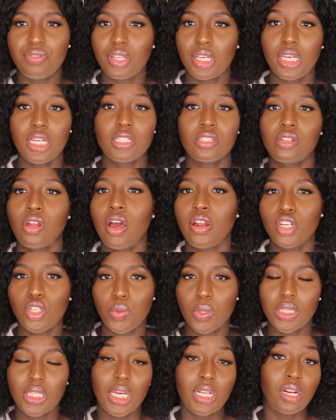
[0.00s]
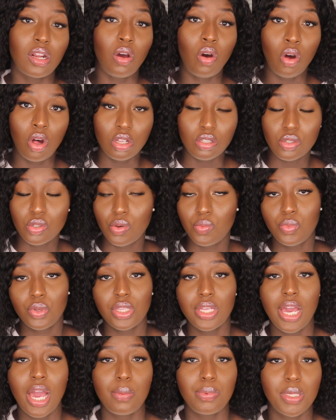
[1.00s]
Like, it's not doing that at all, so I'm
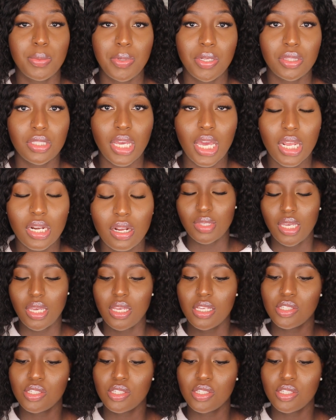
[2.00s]
really happy about that.